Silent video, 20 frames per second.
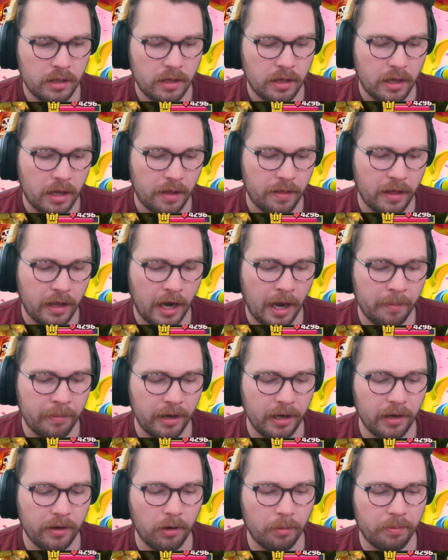And then I'm
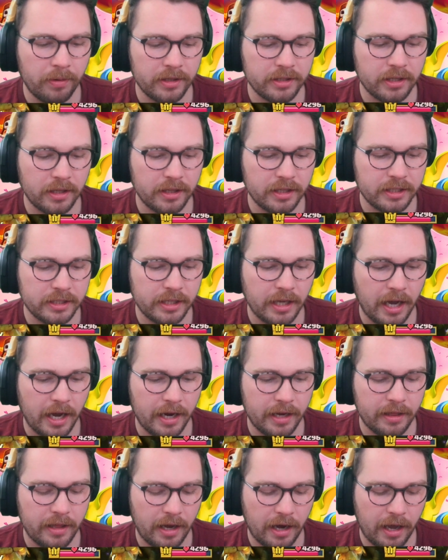going to Little Prince on the
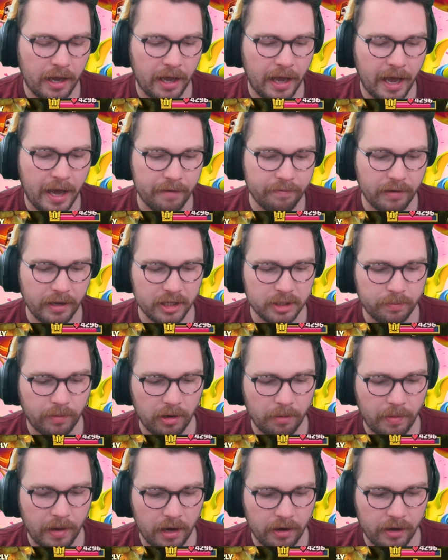side that I have less
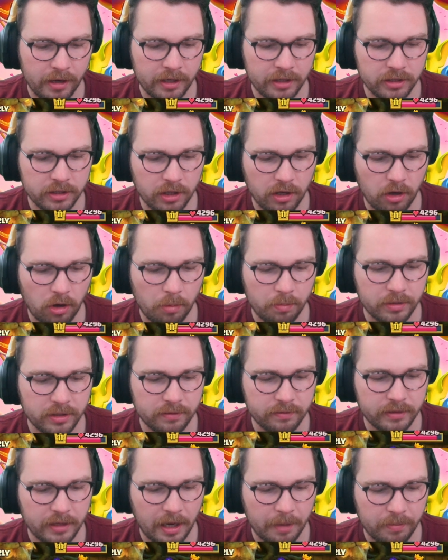Barbarians in the hopes
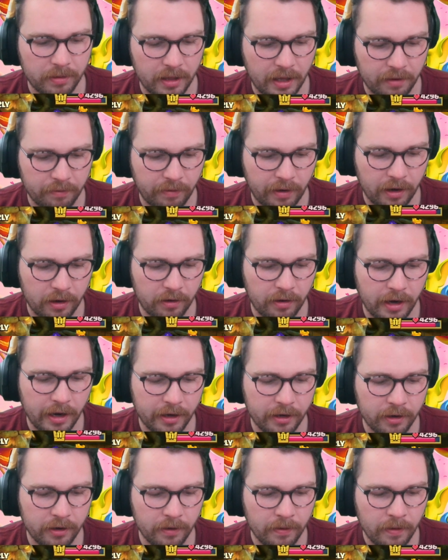of sniping that
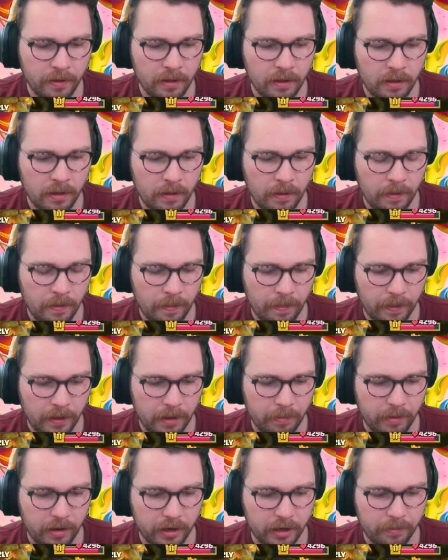Firecracker.
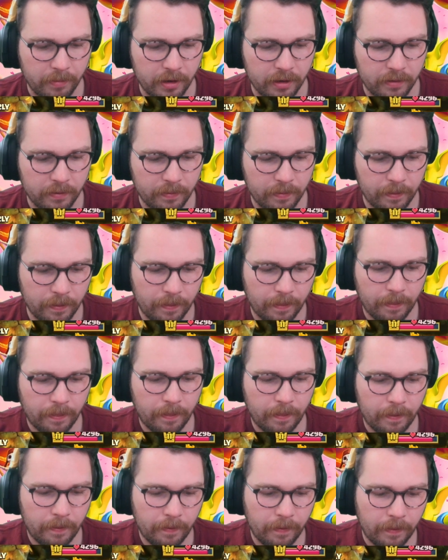Come on, come on.
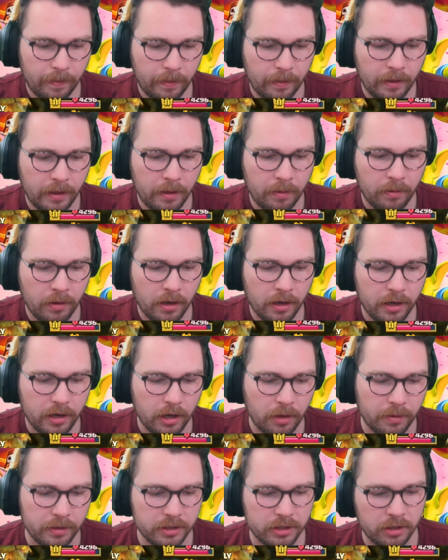Yeah, we're not
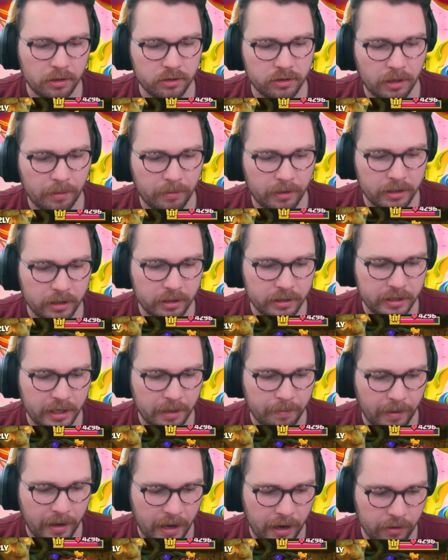going to, so I'm going to
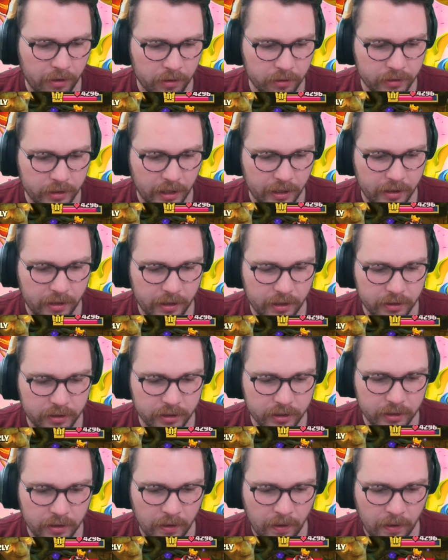take my arrows like this.